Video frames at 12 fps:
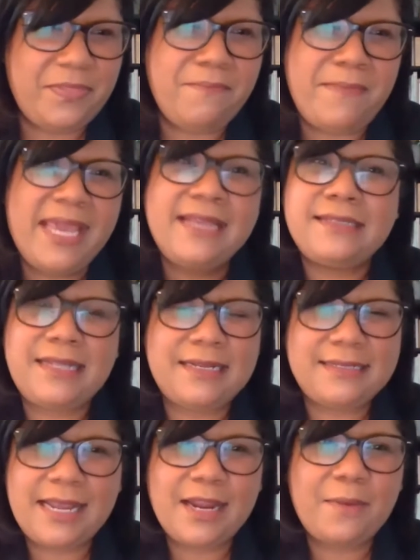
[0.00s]
the maze that
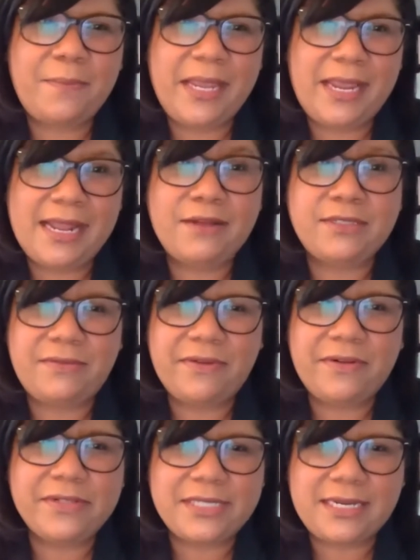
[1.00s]
is ARP and how
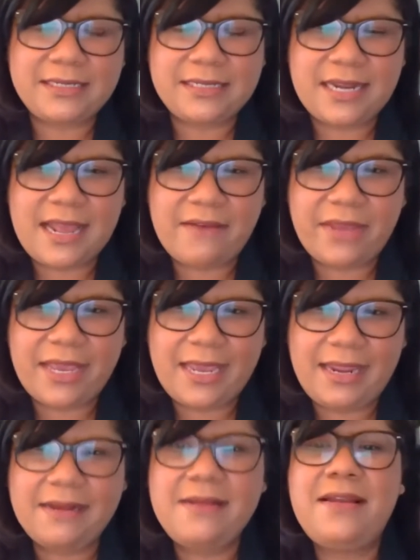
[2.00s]
difficult it is to
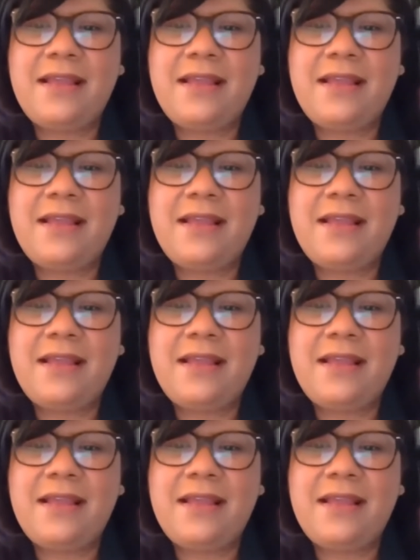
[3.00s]
navigate.